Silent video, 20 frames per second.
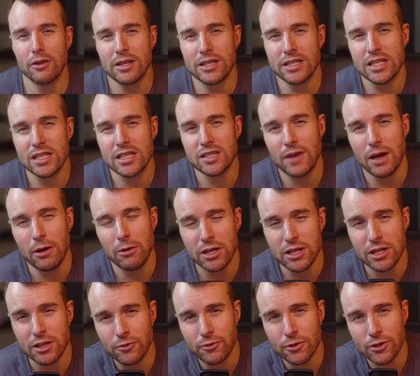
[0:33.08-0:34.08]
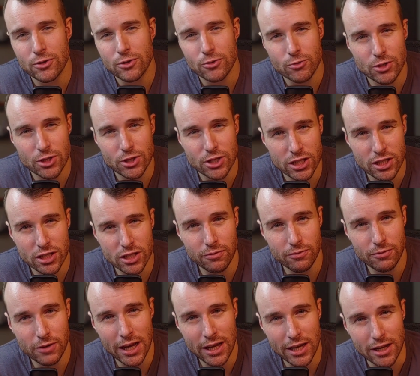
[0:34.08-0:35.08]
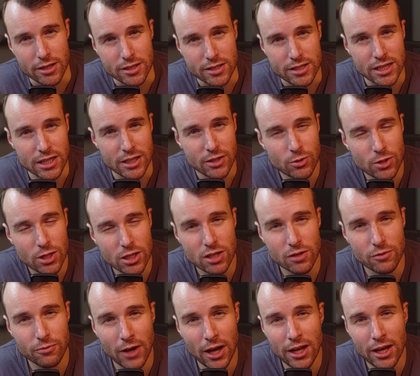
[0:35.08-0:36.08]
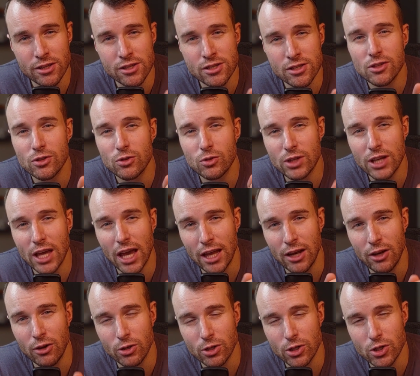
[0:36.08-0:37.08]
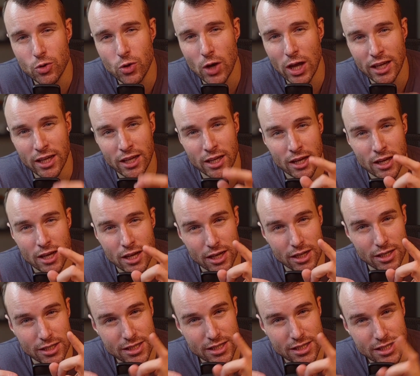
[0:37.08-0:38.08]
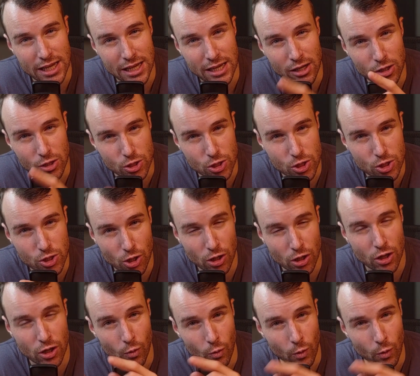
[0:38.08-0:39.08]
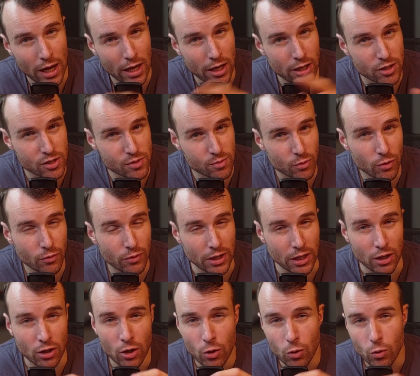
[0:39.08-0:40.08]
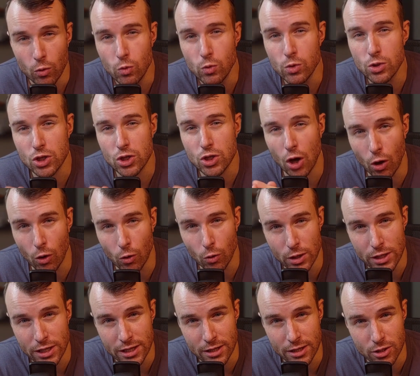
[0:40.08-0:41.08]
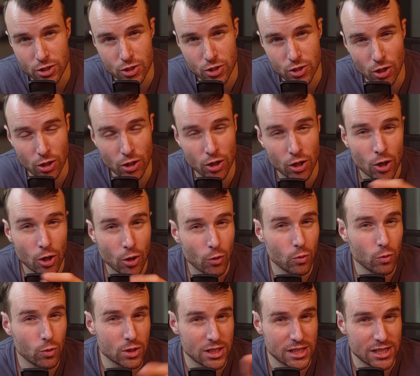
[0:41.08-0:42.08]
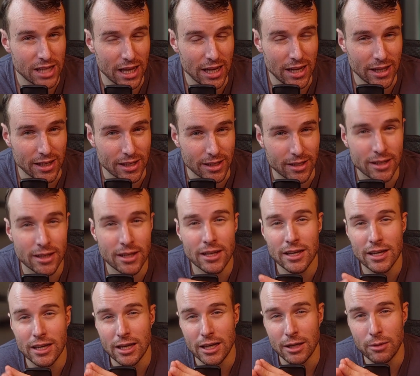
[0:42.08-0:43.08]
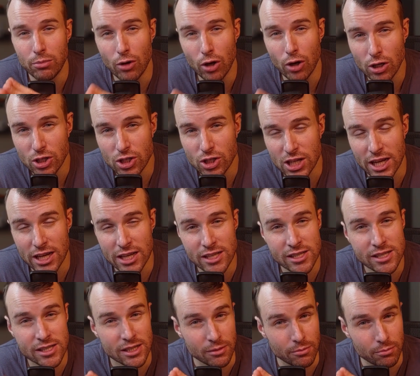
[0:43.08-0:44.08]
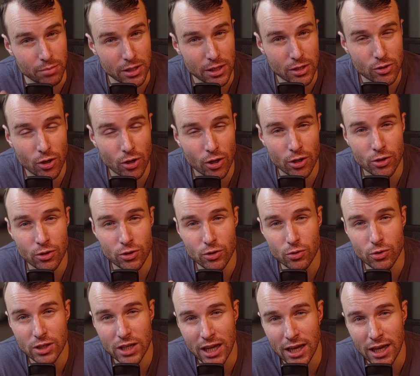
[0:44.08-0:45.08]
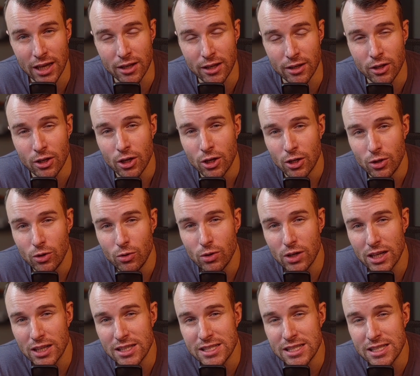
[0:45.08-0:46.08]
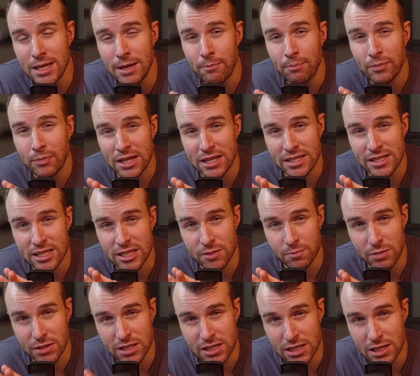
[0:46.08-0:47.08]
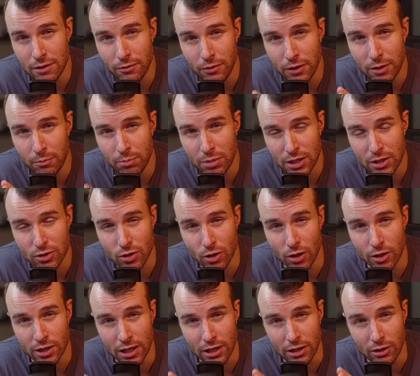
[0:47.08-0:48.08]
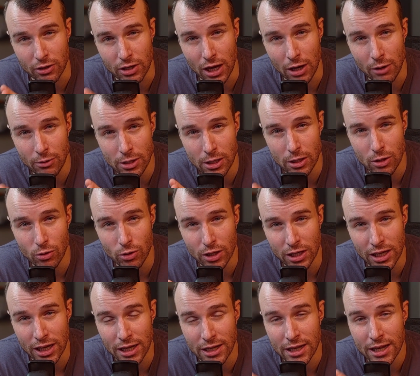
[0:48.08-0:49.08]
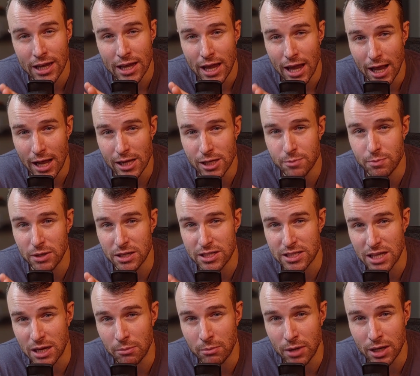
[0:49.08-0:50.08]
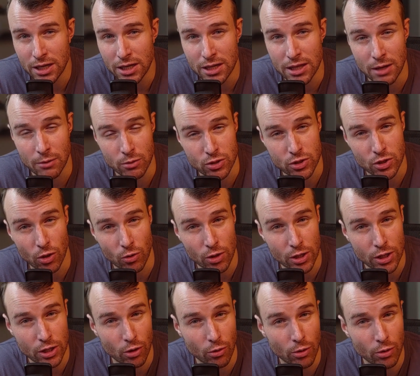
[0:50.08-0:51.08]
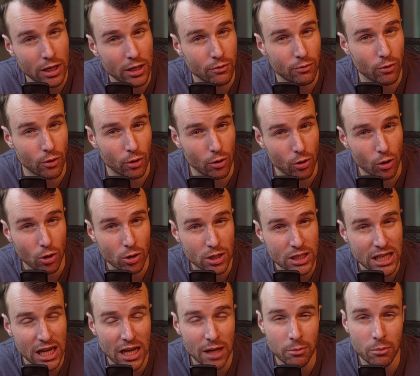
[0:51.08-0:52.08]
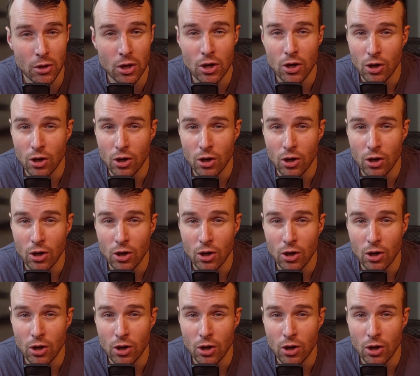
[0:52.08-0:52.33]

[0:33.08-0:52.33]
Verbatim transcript: Now this is very different to traditional finance. In traditional finance, you cannot track a single stock where it's moving, who's holding the stock, who's selling it. In blockchains, in Bitcoin, you can. You can see is the specific Bitcoin that you're currently looking at held by somebody that was holding already for a long time,